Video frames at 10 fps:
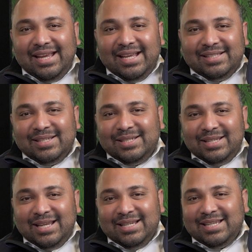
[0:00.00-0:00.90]

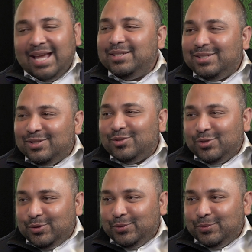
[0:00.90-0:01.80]
isn't intended to
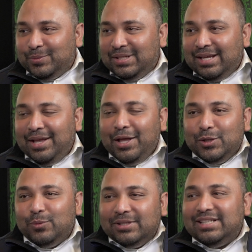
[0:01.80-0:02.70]
do,
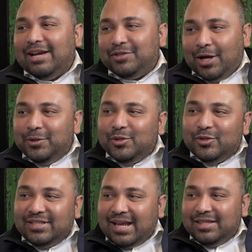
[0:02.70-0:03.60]
you really have to
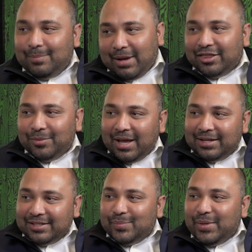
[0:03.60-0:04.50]
understand the
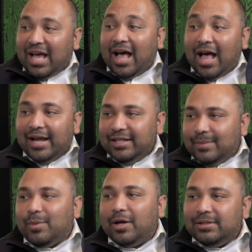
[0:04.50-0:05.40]
mathematics behind
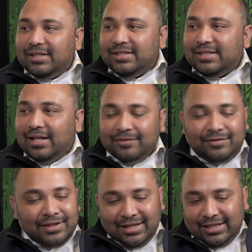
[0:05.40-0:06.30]
the model
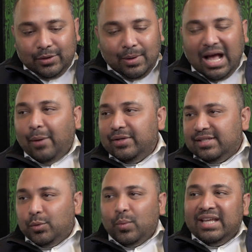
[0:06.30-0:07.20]
itself. You know, how
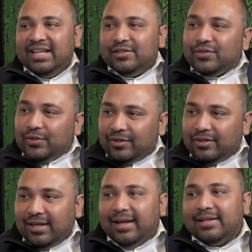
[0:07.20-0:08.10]
is it weighting
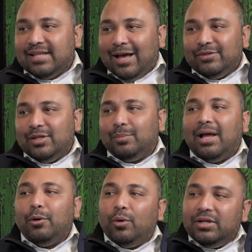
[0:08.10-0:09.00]
certain things? How is it
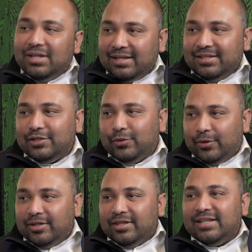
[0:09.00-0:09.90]
prioritizing
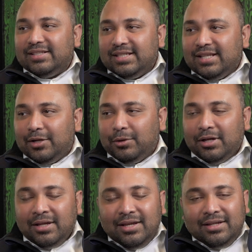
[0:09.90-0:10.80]
certain things,
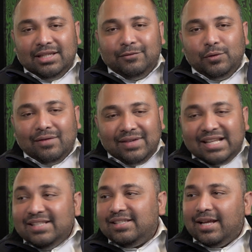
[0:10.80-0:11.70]
etc. If you have
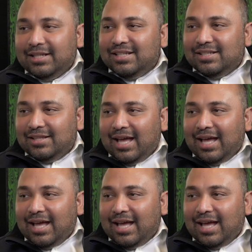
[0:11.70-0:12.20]
insight into